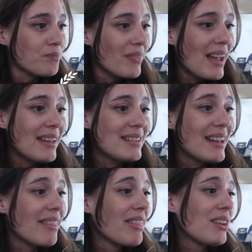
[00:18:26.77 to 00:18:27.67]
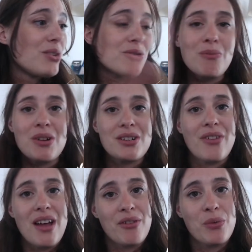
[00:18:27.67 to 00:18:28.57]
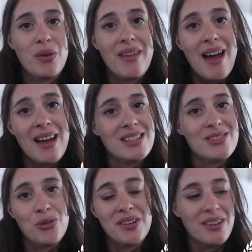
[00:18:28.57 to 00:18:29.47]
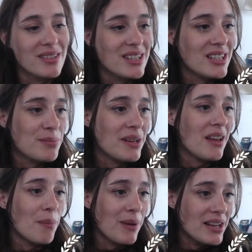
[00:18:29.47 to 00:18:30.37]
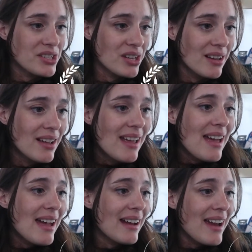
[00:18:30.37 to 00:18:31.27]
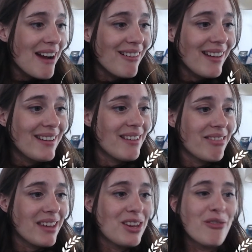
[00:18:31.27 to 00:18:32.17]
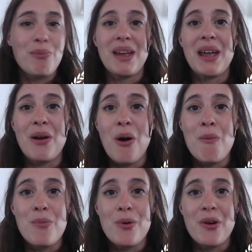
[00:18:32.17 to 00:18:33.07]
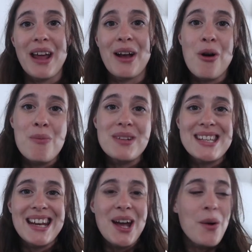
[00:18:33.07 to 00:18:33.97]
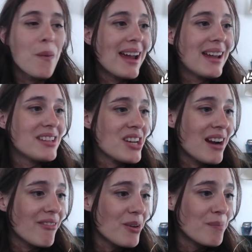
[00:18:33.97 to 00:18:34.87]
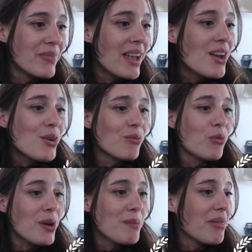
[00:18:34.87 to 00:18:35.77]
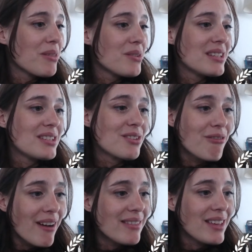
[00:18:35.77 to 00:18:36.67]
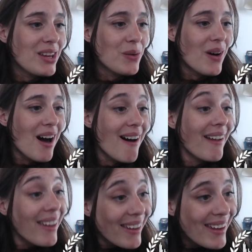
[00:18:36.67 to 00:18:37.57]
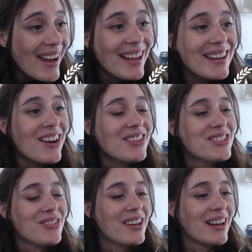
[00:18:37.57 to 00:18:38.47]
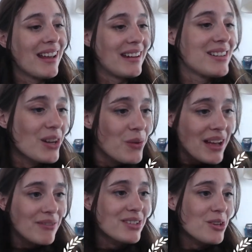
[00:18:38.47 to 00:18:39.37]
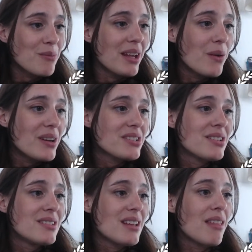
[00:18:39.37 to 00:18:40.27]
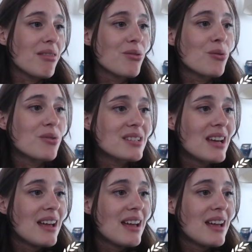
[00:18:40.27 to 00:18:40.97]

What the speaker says: And thank you so much for everyone that has joined us. It's been a pleasure. And Carolyn, thank you for being on board and commenting away in the chat room. Roy Matthews, it's great that you are here and answering and having so many questions and thoughts.